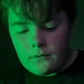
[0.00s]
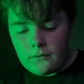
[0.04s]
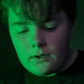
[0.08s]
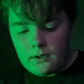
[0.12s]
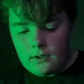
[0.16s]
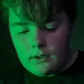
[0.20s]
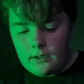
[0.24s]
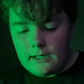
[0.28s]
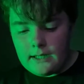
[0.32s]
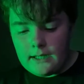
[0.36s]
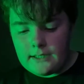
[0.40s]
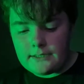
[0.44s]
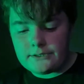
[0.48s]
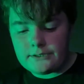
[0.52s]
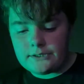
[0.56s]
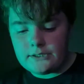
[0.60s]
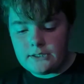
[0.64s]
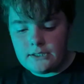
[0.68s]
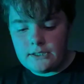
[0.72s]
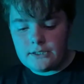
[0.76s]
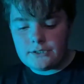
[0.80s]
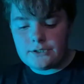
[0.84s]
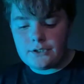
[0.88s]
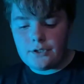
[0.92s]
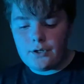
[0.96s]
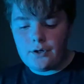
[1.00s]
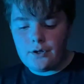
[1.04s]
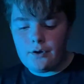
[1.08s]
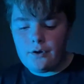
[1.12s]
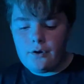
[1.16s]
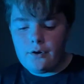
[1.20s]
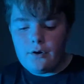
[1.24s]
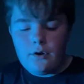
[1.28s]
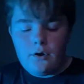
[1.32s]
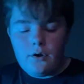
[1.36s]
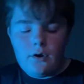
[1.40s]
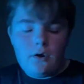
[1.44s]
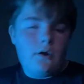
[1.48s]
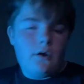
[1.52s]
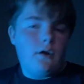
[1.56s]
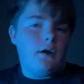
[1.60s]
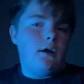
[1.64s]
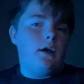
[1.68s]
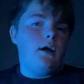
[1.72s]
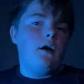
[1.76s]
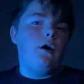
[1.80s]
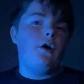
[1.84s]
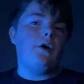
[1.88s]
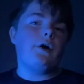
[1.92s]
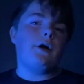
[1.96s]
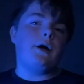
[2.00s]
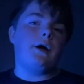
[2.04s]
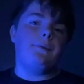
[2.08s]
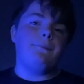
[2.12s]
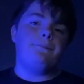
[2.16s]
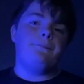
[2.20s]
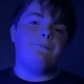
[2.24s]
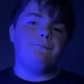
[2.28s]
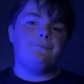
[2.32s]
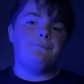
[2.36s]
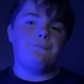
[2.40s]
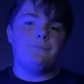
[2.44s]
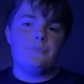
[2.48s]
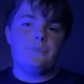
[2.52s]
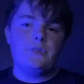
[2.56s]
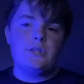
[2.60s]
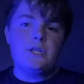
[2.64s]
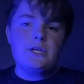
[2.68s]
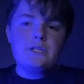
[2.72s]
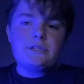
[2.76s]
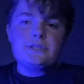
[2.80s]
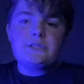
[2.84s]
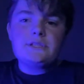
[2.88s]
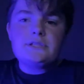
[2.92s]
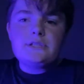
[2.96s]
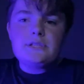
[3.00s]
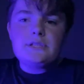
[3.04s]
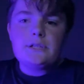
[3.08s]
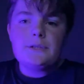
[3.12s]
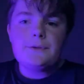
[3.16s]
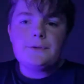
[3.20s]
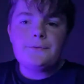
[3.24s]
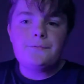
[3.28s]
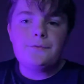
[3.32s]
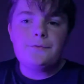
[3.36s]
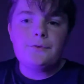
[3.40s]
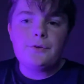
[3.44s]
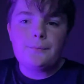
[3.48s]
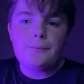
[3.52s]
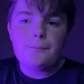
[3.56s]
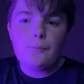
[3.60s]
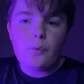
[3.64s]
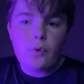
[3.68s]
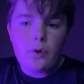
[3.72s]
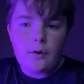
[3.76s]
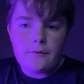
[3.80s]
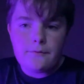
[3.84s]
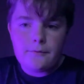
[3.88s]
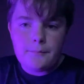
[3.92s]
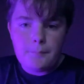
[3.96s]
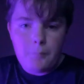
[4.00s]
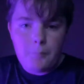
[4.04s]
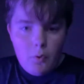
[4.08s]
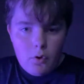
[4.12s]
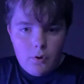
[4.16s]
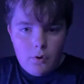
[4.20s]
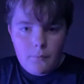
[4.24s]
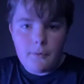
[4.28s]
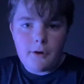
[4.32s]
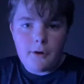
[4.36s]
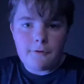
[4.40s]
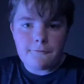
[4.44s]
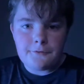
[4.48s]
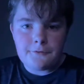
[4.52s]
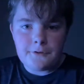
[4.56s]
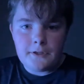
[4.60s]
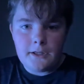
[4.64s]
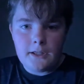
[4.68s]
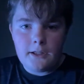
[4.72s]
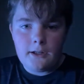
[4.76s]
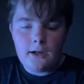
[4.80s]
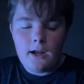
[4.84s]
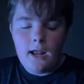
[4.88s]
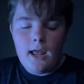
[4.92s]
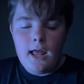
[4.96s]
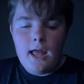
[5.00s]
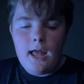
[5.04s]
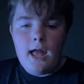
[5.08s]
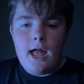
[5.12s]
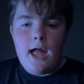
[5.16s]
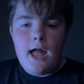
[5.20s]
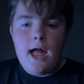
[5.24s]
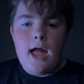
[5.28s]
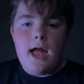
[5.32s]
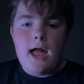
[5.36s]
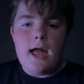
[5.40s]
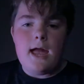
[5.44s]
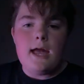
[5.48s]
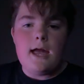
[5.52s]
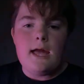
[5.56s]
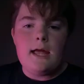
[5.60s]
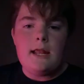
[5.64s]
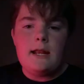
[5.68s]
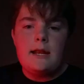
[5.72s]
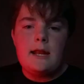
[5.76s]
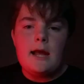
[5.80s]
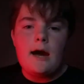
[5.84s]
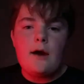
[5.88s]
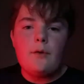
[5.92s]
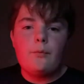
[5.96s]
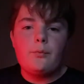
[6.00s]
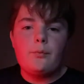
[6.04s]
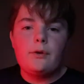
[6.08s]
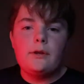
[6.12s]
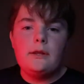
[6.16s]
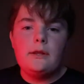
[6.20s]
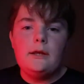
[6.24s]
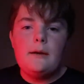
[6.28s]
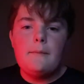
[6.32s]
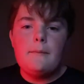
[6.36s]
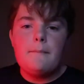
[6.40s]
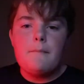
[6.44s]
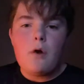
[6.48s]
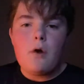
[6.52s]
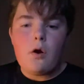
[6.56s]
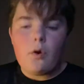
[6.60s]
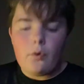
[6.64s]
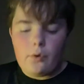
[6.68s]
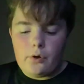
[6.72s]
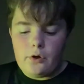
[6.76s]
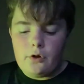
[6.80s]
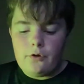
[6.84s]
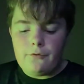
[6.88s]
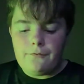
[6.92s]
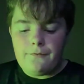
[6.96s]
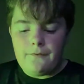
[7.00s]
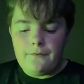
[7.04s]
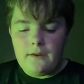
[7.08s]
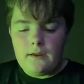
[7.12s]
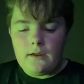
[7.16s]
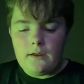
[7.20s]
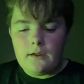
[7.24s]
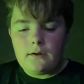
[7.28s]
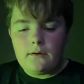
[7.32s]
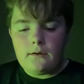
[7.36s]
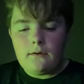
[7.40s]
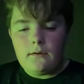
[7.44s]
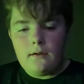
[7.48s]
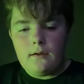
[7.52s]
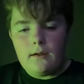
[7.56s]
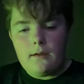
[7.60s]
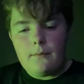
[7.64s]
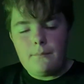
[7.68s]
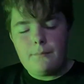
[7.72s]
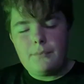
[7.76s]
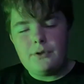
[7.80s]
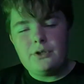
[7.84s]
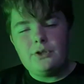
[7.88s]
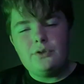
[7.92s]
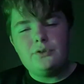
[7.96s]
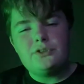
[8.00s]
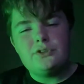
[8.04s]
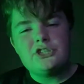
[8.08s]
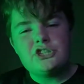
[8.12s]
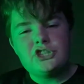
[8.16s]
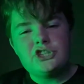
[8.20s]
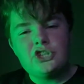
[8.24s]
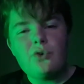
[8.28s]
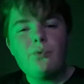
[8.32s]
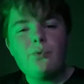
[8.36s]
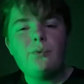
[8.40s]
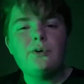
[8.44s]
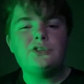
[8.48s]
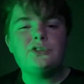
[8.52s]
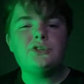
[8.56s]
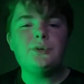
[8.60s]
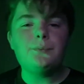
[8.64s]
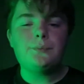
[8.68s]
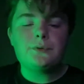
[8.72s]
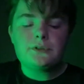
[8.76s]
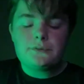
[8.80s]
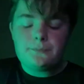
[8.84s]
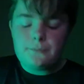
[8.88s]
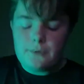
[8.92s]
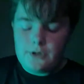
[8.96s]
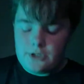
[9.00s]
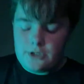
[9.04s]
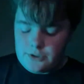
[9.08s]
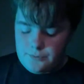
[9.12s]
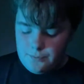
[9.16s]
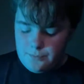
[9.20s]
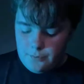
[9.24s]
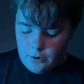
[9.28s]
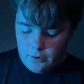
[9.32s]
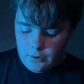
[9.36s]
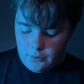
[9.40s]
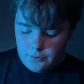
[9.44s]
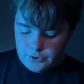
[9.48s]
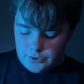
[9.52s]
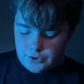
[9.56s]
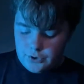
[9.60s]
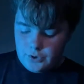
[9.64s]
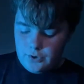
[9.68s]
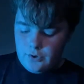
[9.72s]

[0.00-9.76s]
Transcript: Next is, okay, this is if you're more of a Pokemon fan and not really a Mario fan, but you still want Super Smash Bros.